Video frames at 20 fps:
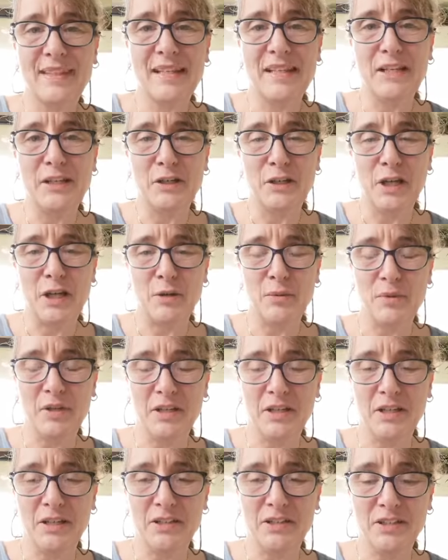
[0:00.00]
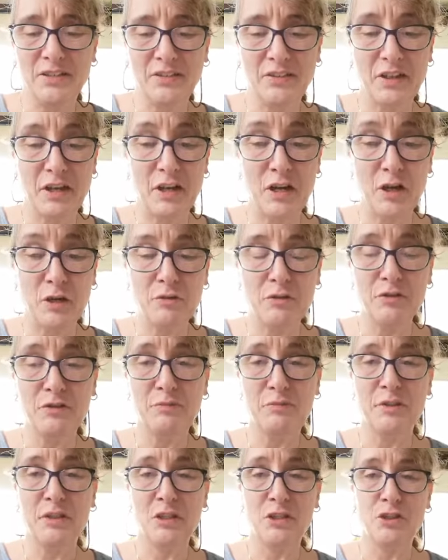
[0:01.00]
Hello, Gateway ladies. I hope
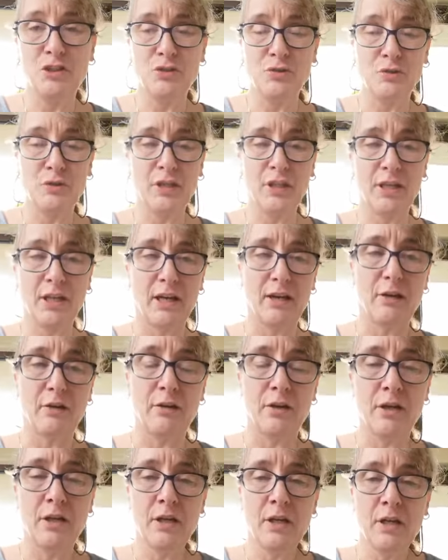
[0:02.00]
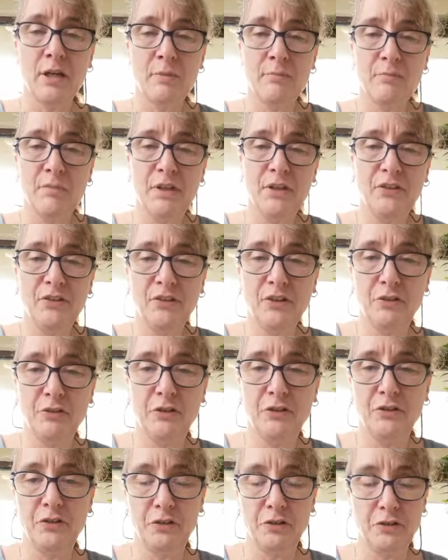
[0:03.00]
you've been enjoying our mini
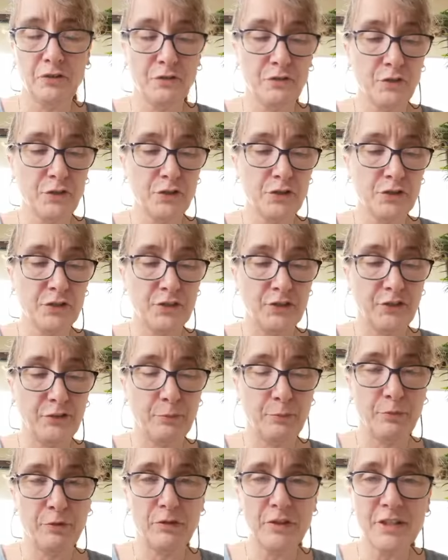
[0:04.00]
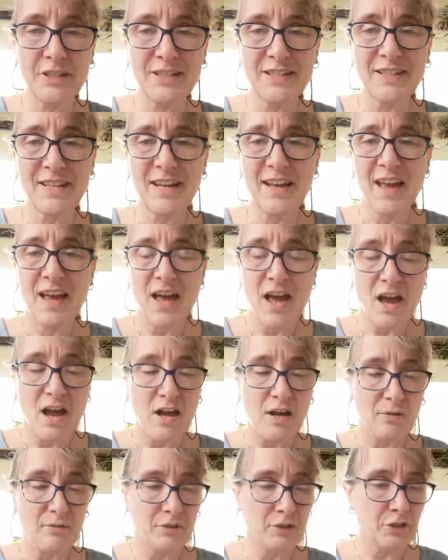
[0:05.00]
series on the fruit of the Spirit.
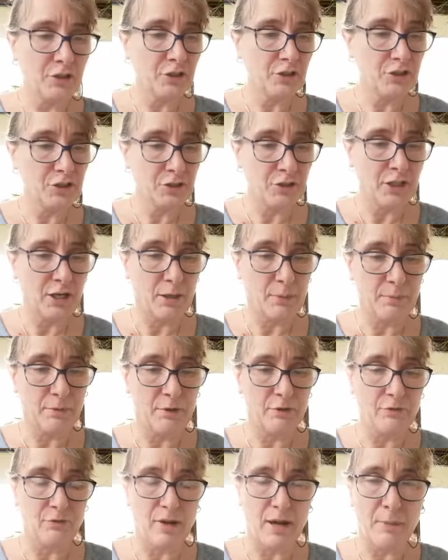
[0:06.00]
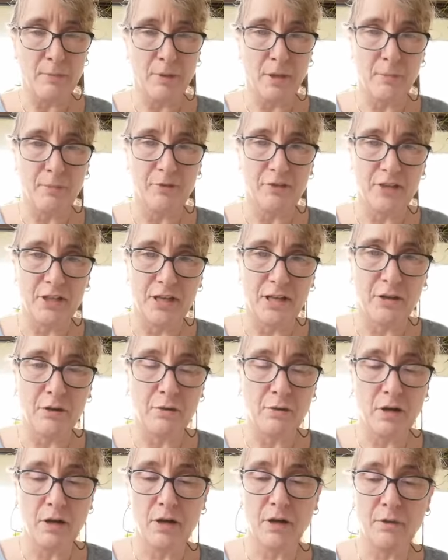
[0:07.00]
I'm going to do a couple of wrap ups
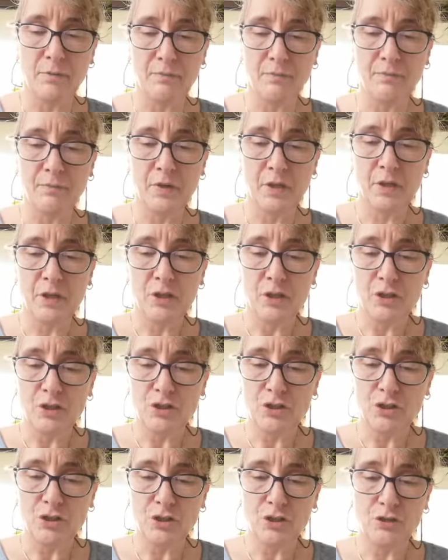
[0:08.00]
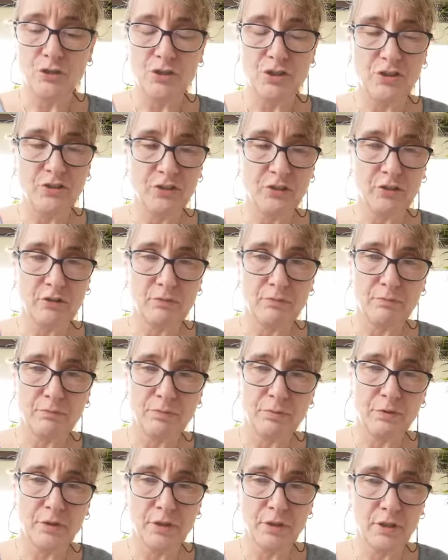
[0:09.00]
now to just
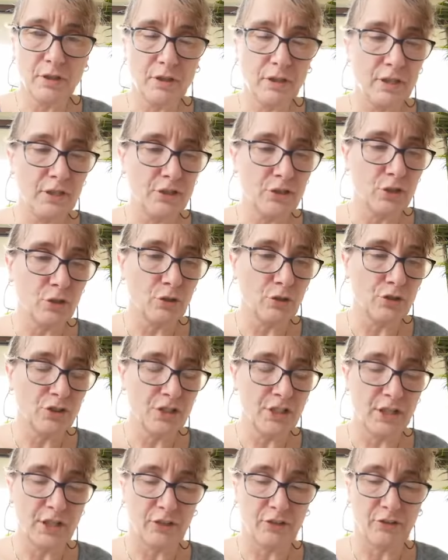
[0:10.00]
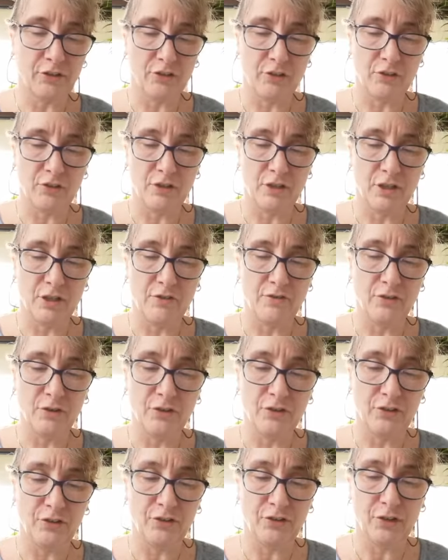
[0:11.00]
put into context the
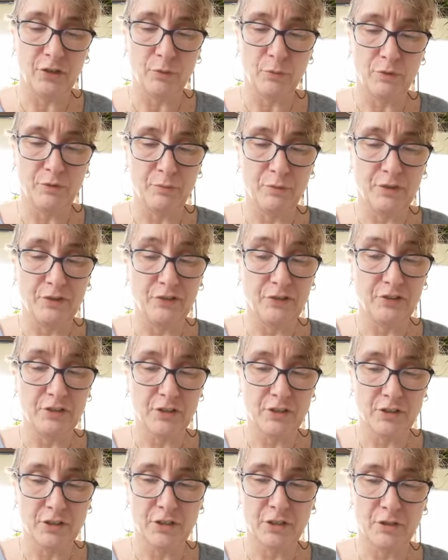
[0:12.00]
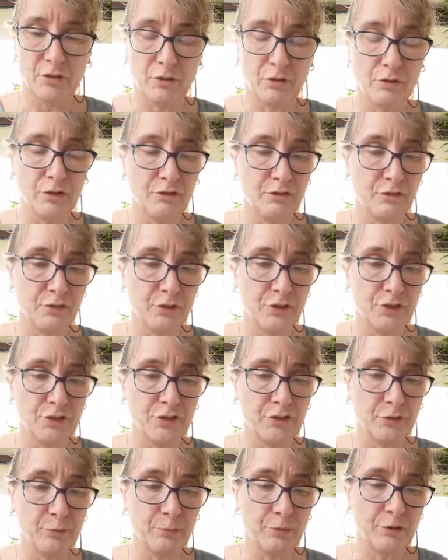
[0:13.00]
verses that we've been studying on the fruit
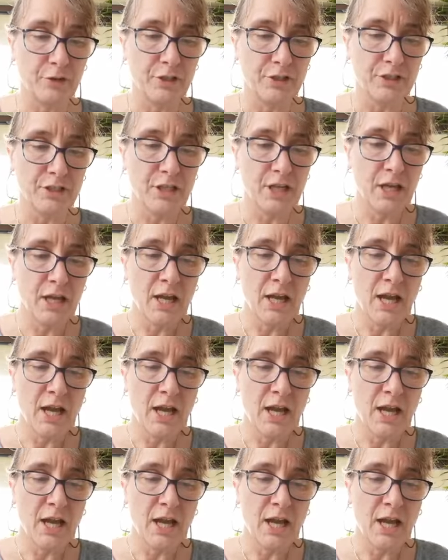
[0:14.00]
of the Spirit,